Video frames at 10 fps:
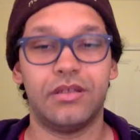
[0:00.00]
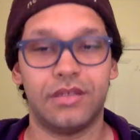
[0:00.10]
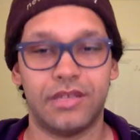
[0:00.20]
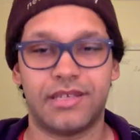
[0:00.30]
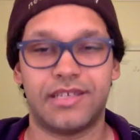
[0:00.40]

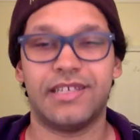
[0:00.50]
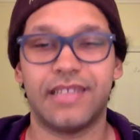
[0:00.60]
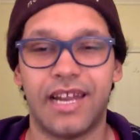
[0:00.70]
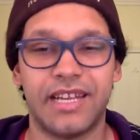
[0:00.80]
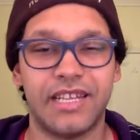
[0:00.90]
this scene
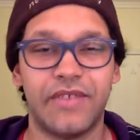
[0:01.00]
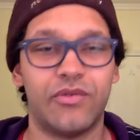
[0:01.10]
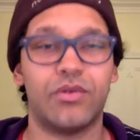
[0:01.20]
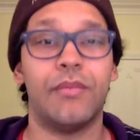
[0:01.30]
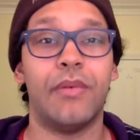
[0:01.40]
that I didn't
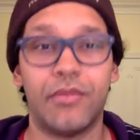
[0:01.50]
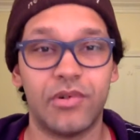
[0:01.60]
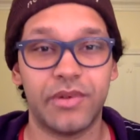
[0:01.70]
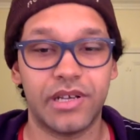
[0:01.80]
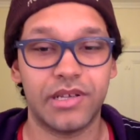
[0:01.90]
even
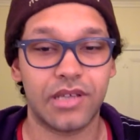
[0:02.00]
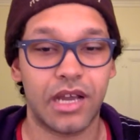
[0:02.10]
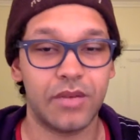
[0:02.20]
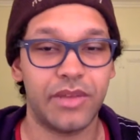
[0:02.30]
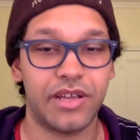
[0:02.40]
remember because
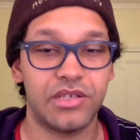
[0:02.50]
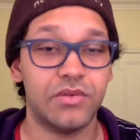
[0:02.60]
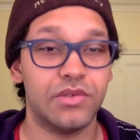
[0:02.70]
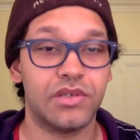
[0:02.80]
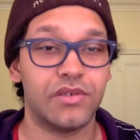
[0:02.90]
Iron Man
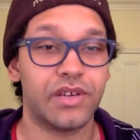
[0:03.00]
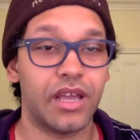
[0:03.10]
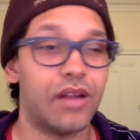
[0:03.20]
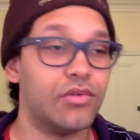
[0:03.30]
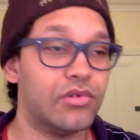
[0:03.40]
2 is so
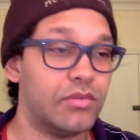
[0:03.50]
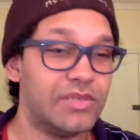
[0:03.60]
forgettable.